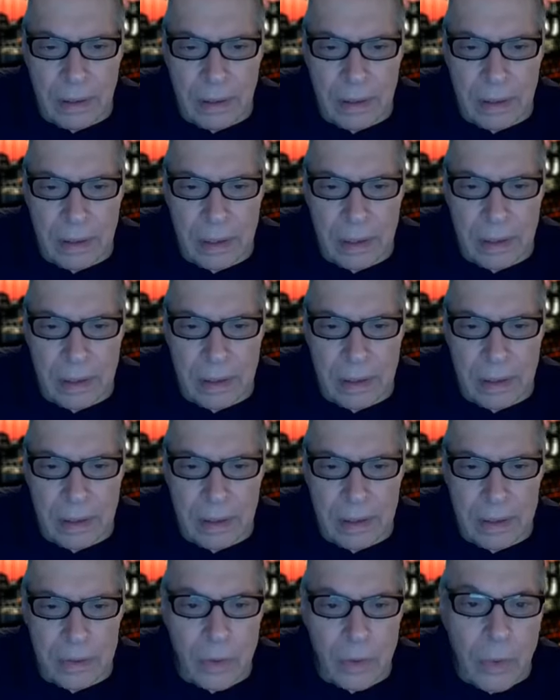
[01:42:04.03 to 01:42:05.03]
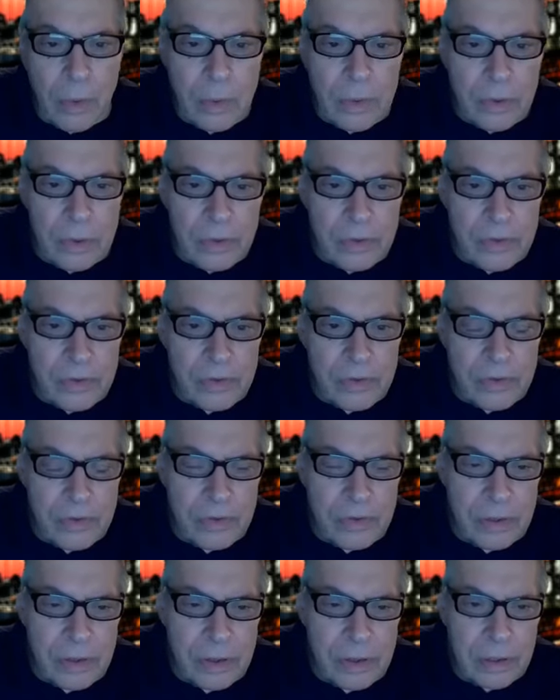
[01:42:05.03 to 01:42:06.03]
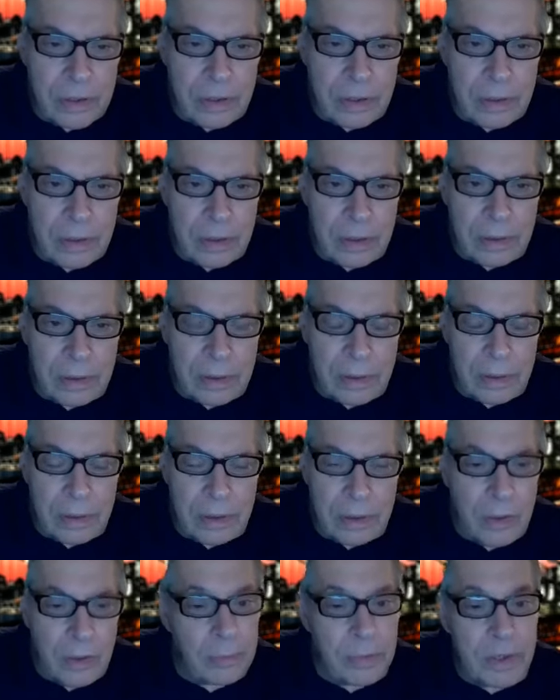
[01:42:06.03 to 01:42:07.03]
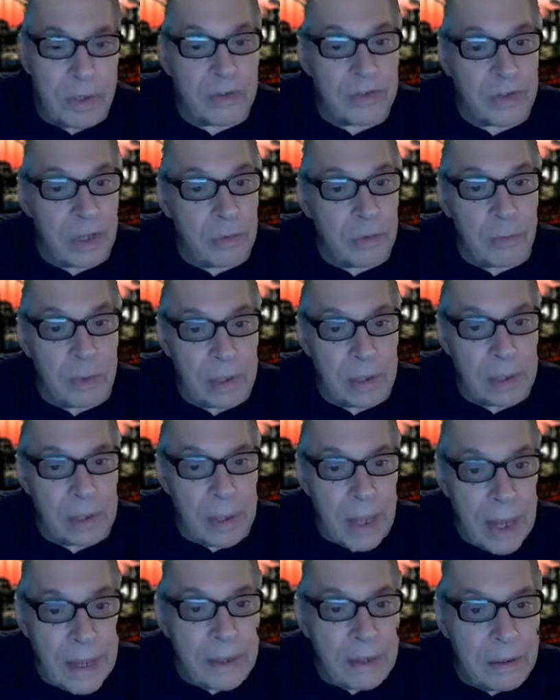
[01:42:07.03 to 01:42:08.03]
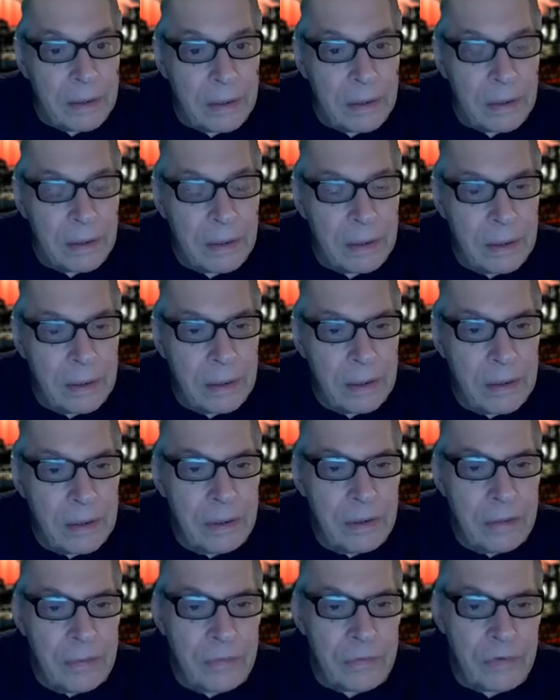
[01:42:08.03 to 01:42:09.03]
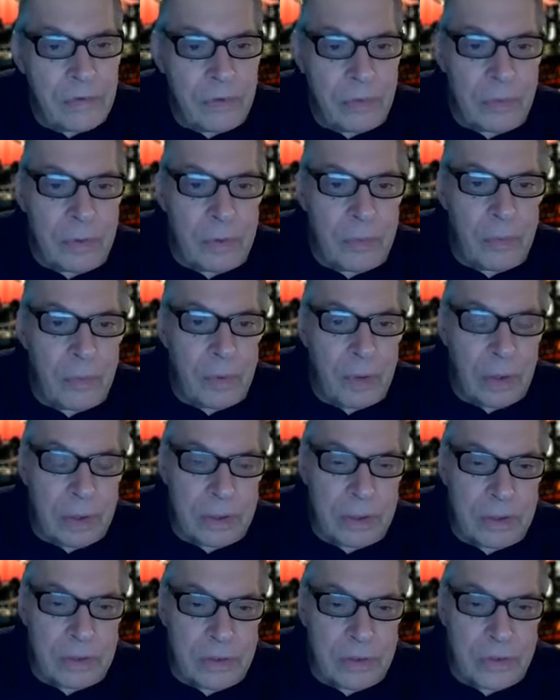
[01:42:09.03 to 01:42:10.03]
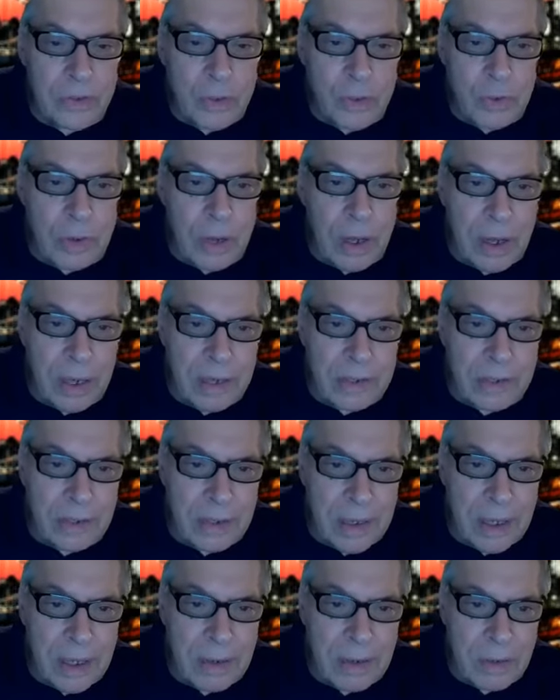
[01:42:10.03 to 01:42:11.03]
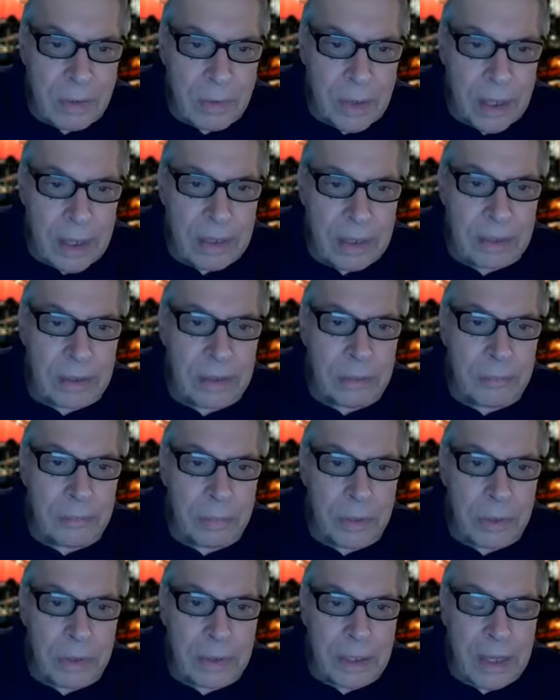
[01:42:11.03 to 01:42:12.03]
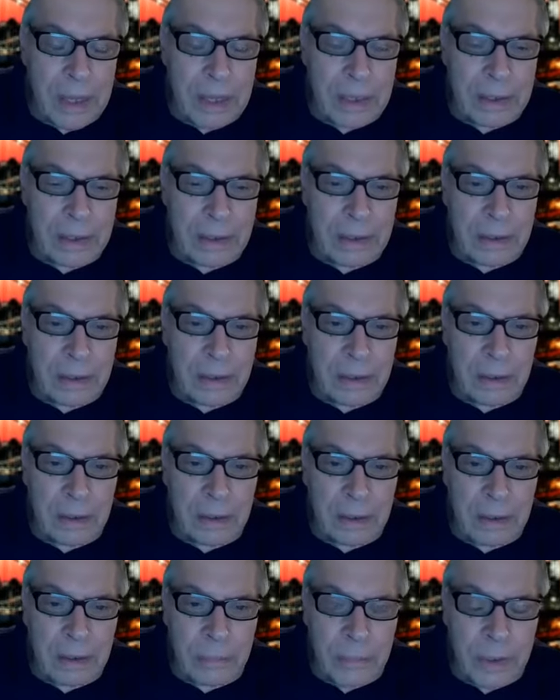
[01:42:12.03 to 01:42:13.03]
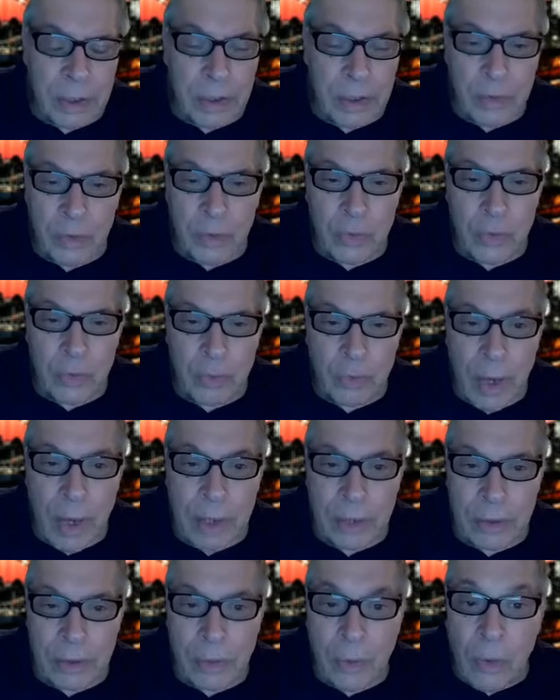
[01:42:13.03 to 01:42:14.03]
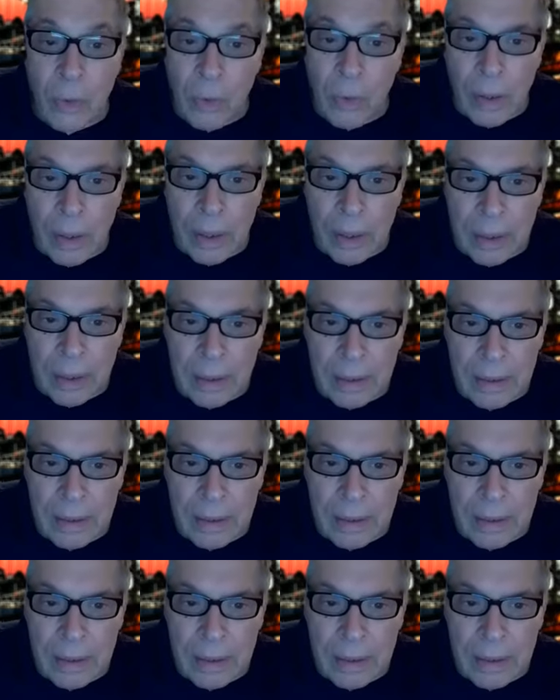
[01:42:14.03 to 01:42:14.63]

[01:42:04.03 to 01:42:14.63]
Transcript: the donors, because they really like her. So he wanted to try to get her in, but that he knew right along